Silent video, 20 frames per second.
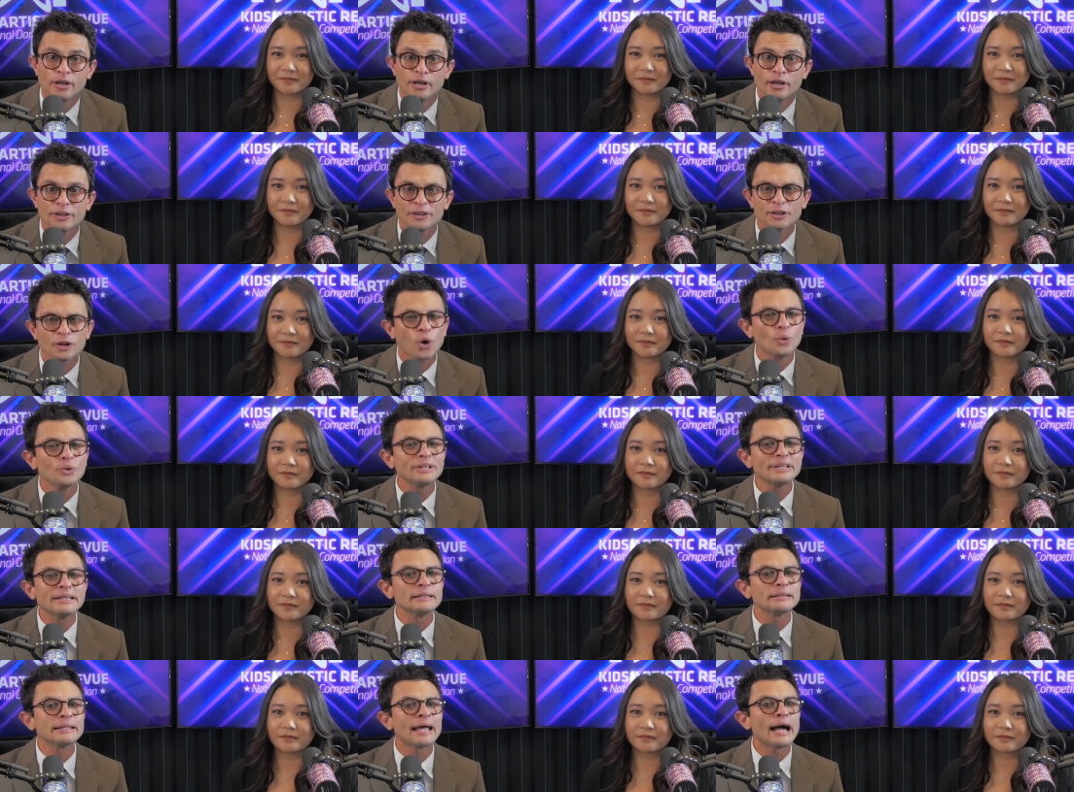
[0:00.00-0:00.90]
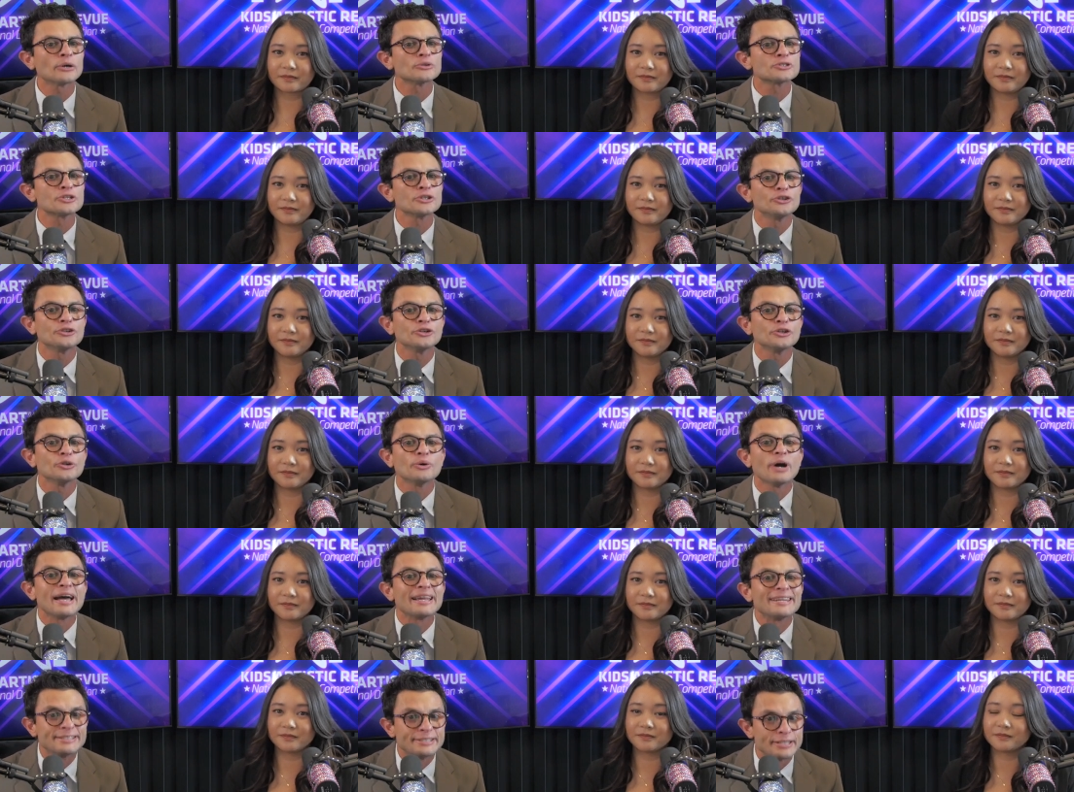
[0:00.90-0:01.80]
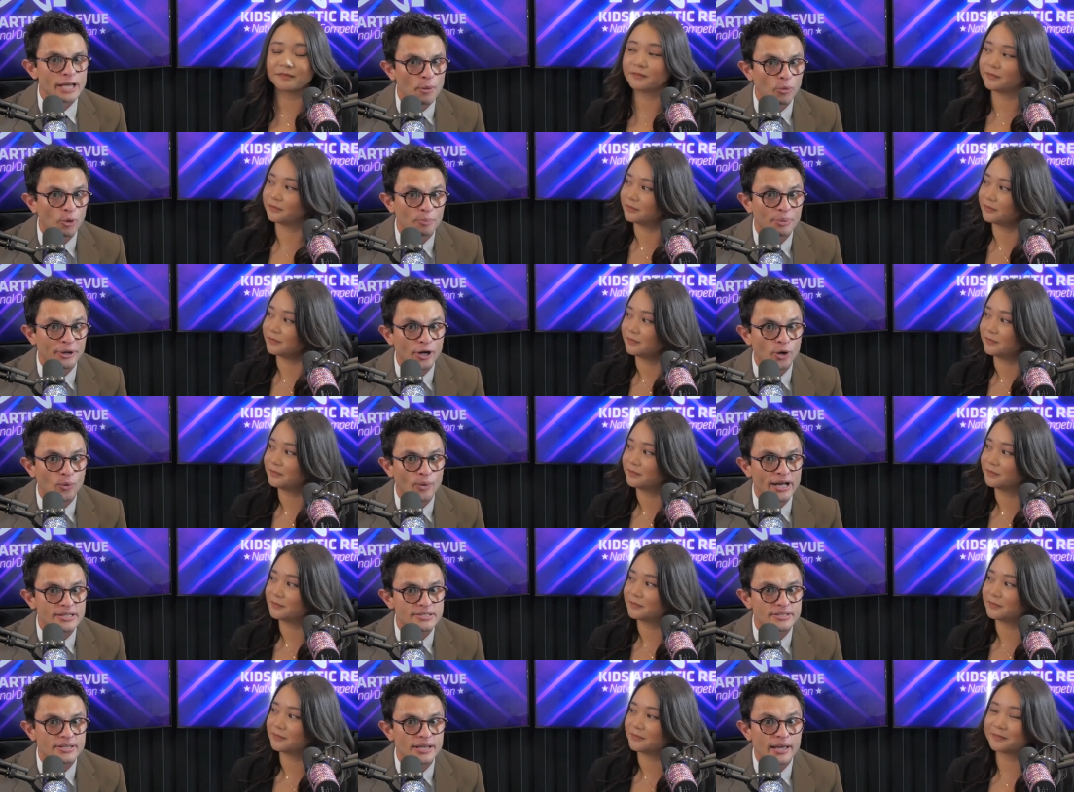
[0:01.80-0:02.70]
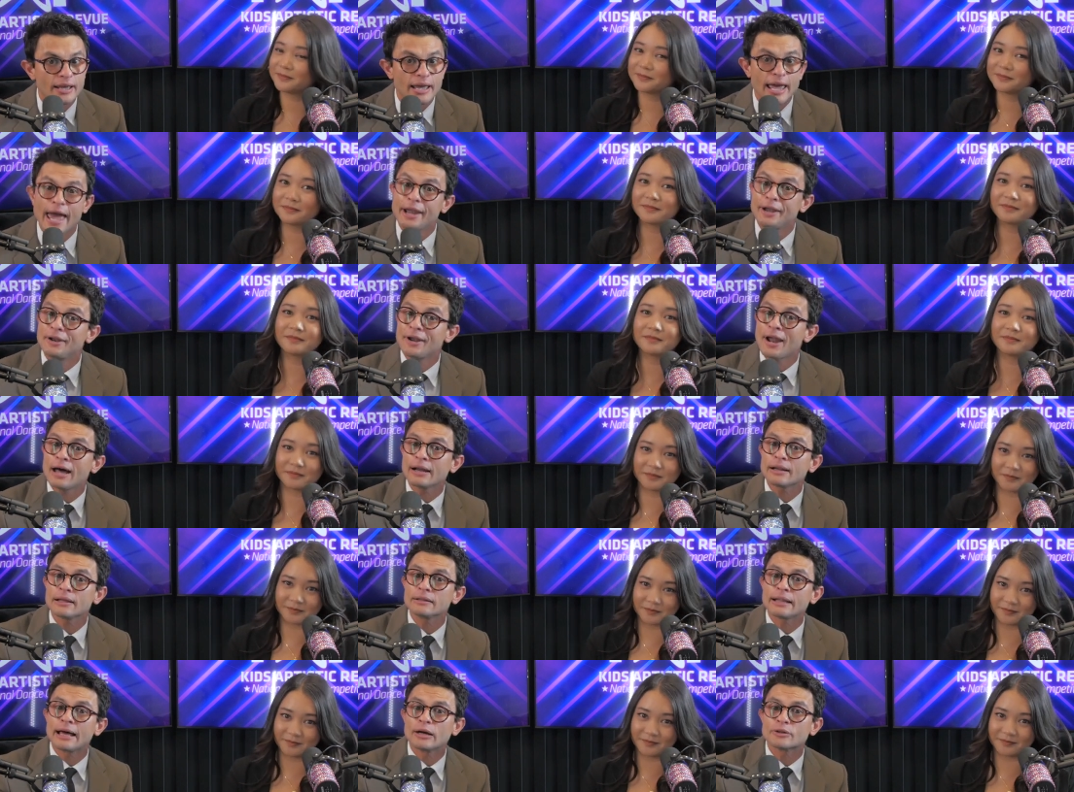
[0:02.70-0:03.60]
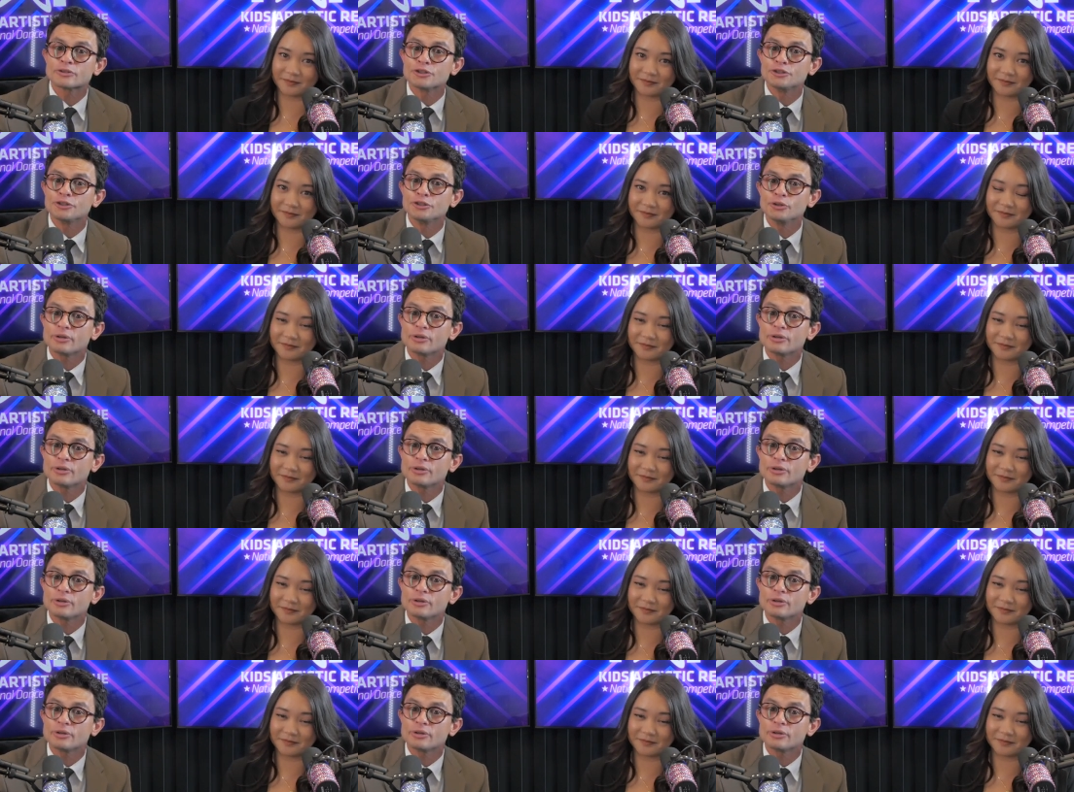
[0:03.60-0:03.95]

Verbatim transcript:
Speaker 1: they're only allowed to do double pirouettes and not allowed to do